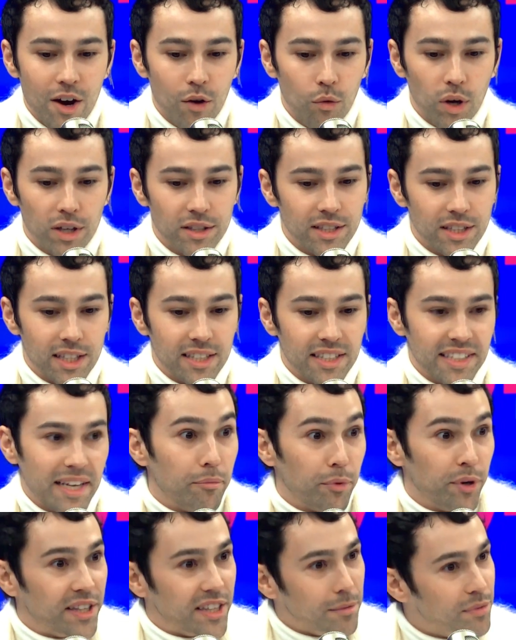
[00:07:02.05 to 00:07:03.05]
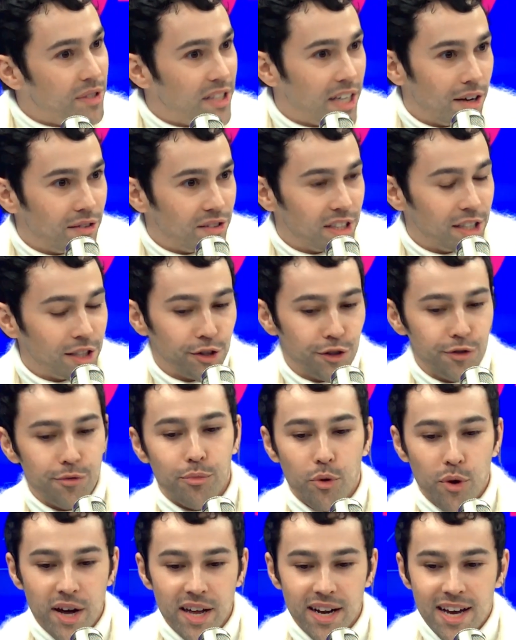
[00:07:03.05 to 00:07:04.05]
wants to separate themselves at a mm-hmm. certain
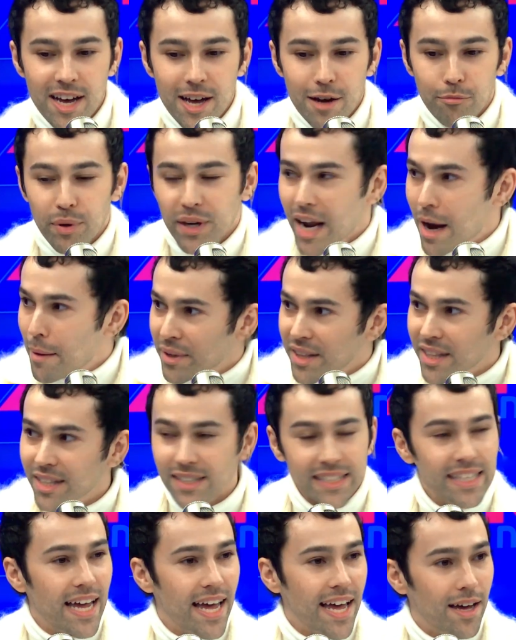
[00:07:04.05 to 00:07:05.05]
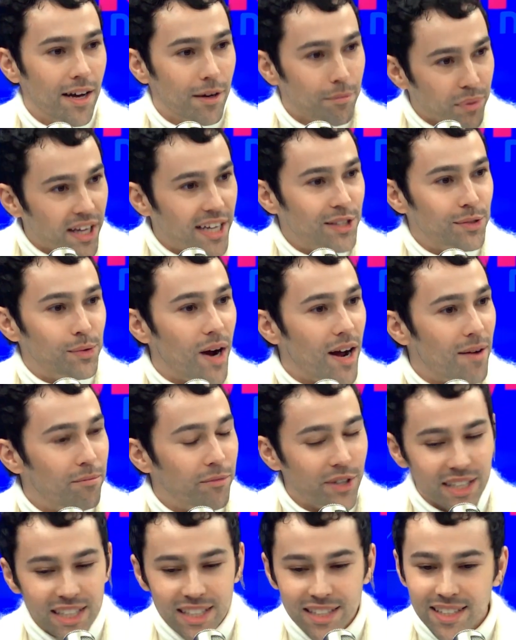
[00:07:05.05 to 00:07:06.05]
point. But I'm in the sta- a place where I'm
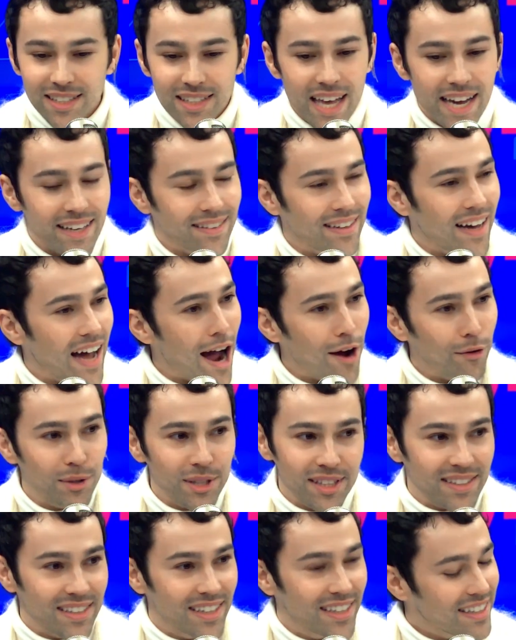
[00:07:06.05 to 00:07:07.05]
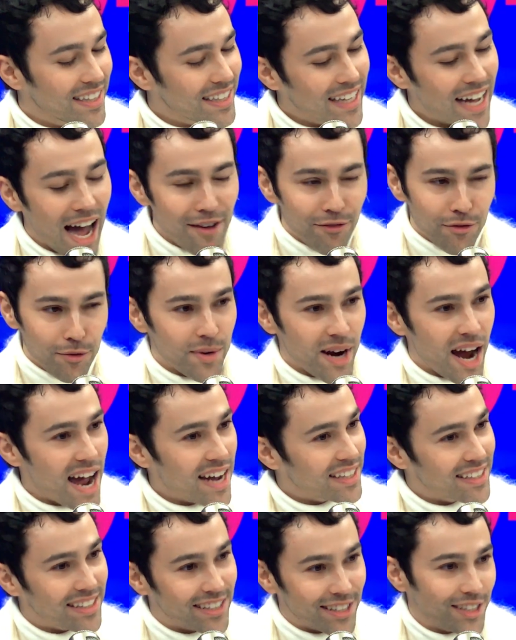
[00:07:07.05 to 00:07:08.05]
really just like I was the guy from
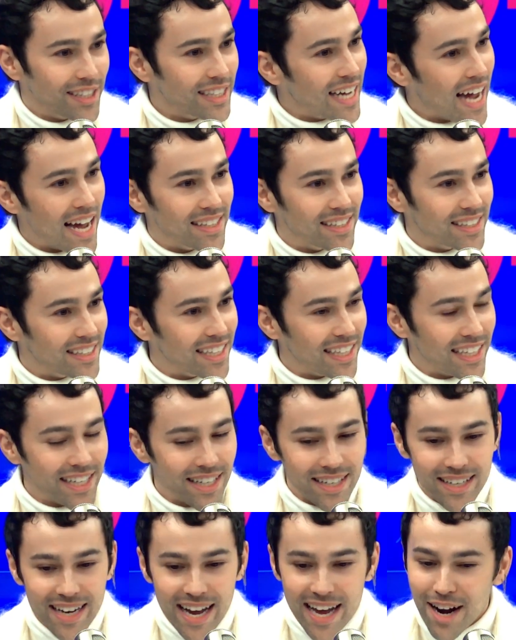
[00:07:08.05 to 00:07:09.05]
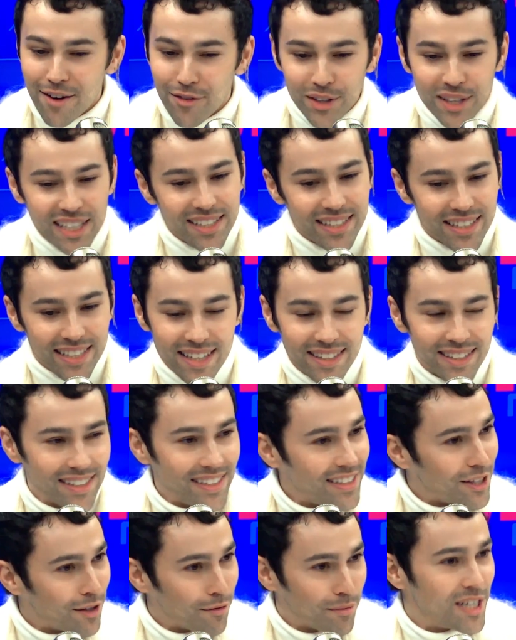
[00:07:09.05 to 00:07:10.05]
Rags is still the guy sitting here, and everything since is
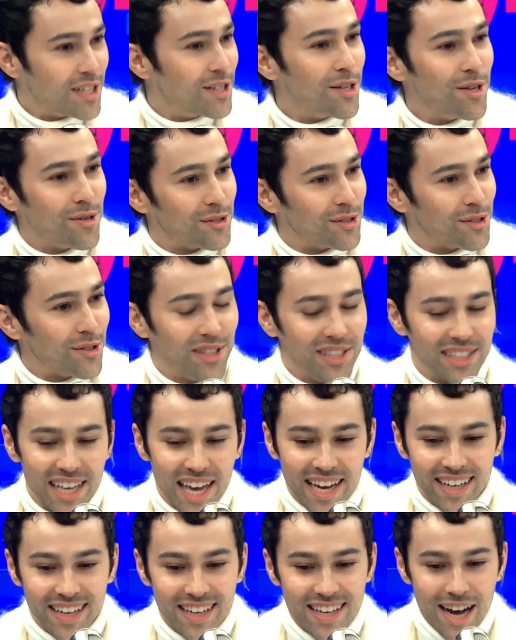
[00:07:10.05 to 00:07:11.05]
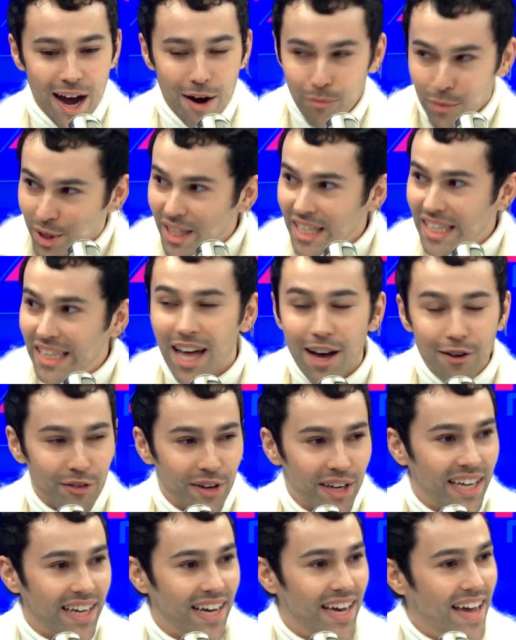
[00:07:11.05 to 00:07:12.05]
still me too. So yes. it's like I'm really
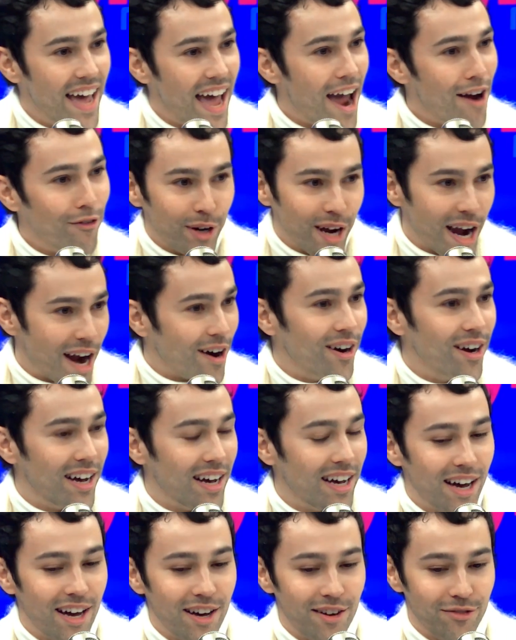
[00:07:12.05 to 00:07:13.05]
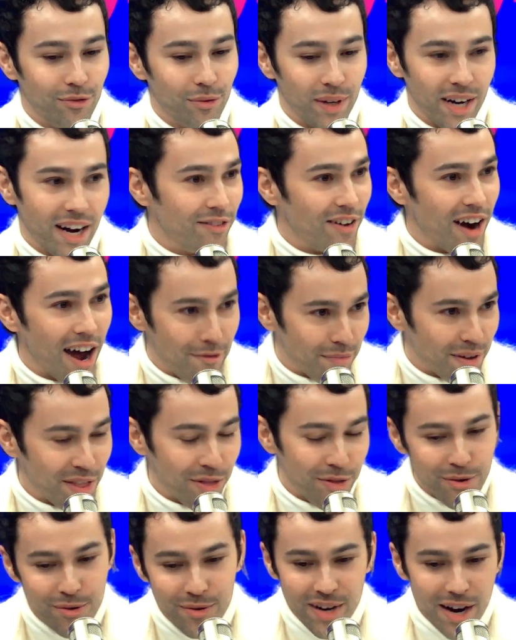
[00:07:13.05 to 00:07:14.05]
loving every era of whatever I've been
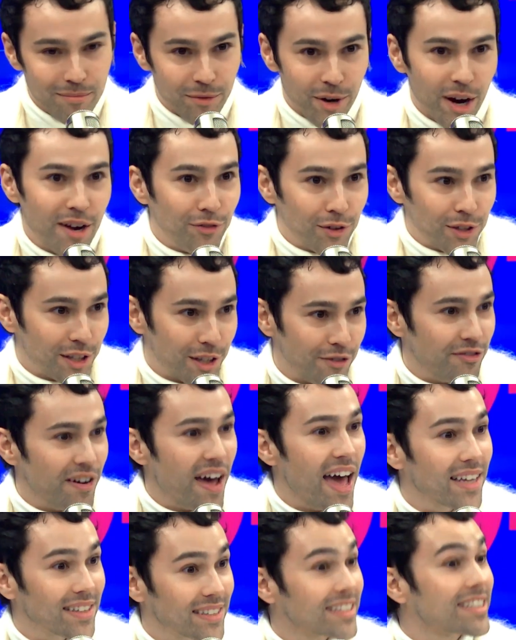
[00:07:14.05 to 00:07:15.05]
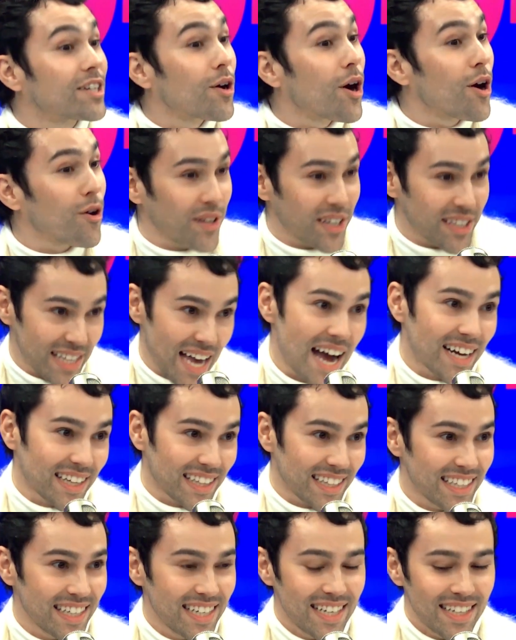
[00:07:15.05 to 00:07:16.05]
through, and That's I'm grateful growth. to the fans. Growth,
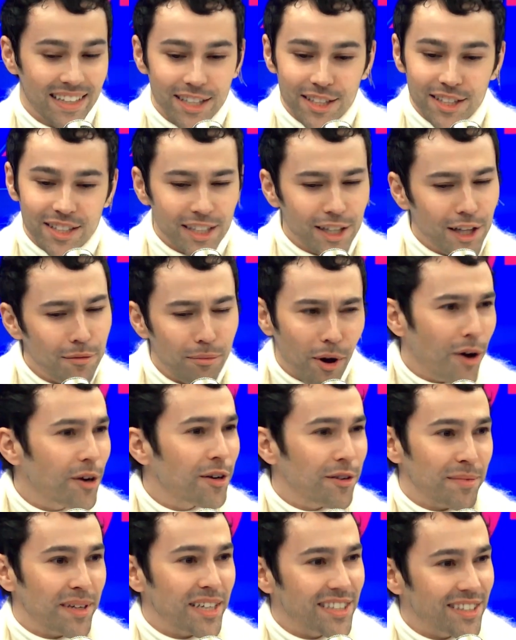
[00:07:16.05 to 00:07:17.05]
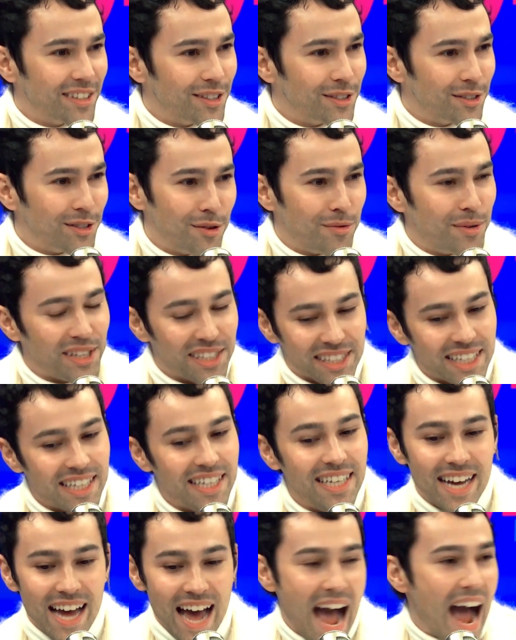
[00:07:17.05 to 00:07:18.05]
exactly. Growth, They're still a part of me, so there's no reason
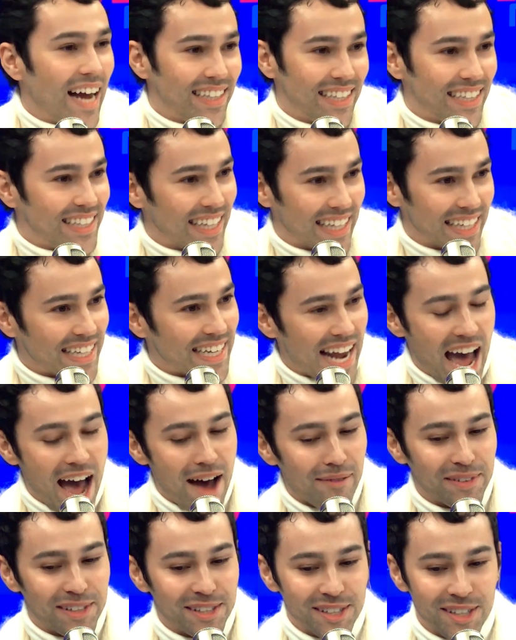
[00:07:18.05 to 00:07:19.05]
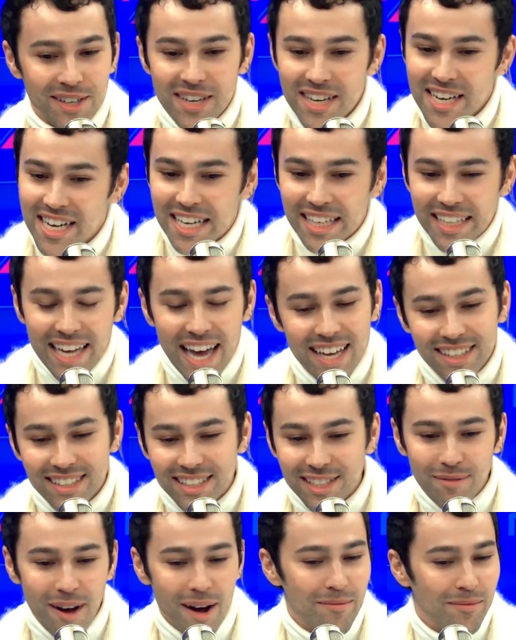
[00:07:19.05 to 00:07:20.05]
to act like they didn't happen. 100%. So Kendall's
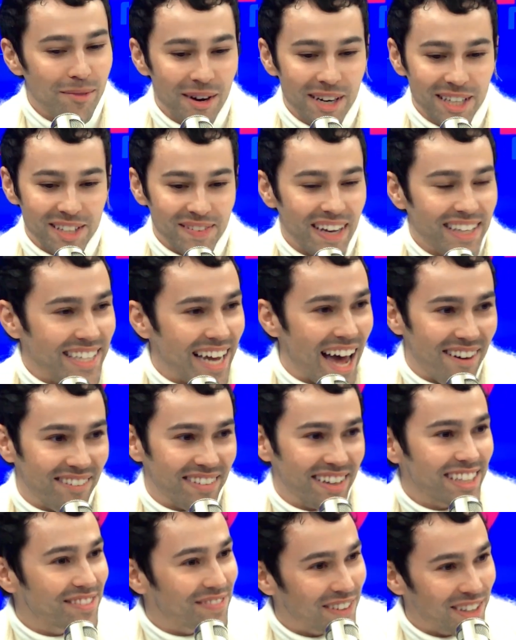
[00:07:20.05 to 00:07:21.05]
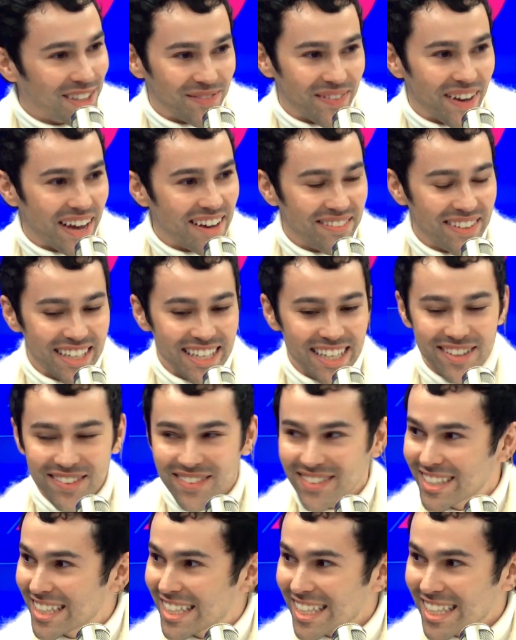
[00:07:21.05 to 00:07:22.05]
just my boy's about to have his first baby,
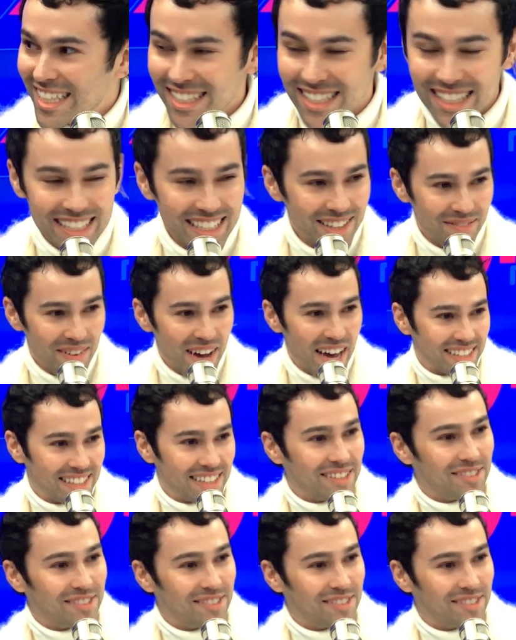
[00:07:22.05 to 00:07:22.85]
yeah. and he's just the best.